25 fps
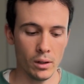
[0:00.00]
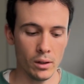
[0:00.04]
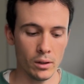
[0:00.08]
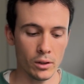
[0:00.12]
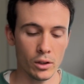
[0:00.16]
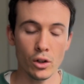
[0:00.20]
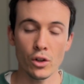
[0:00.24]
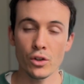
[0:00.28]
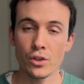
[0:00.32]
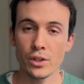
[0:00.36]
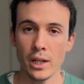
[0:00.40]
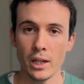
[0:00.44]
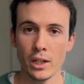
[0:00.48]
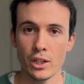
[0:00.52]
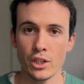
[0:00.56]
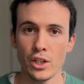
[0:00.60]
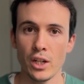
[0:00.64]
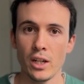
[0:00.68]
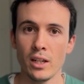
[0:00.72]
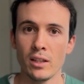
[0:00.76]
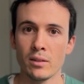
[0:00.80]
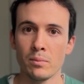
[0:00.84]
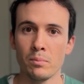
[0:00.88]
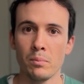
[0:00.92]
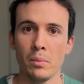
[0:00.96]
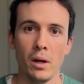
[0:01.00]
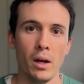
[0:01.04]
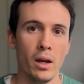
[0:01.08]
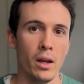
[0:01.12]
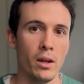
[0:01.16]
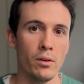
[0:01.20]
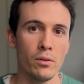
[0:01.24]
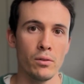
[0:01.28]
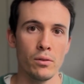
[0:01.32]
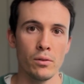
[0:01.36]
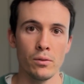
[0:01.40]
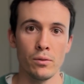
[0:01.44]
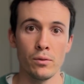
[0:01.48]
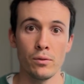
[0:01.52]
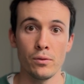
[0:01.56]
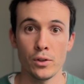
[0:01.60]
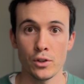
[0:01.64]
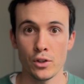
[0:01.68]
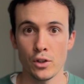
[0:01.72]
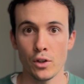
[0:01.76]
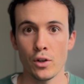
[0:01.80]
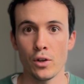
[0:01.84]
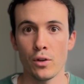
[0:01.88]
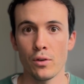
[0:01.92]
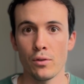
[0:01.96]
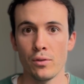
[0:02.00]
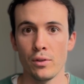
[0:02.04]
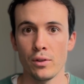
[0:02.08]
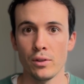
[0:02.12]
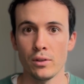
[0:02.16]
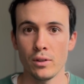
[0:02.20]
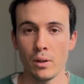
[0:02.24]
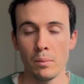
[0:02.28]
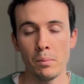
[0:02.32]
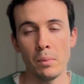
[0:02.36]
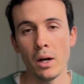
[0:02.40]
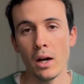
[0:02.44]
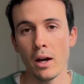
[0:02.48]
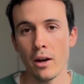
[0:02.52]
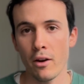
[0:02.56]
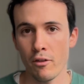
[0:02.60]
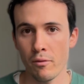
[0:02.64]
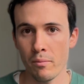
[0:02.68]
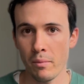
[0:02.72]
contact sheets by photographers a part of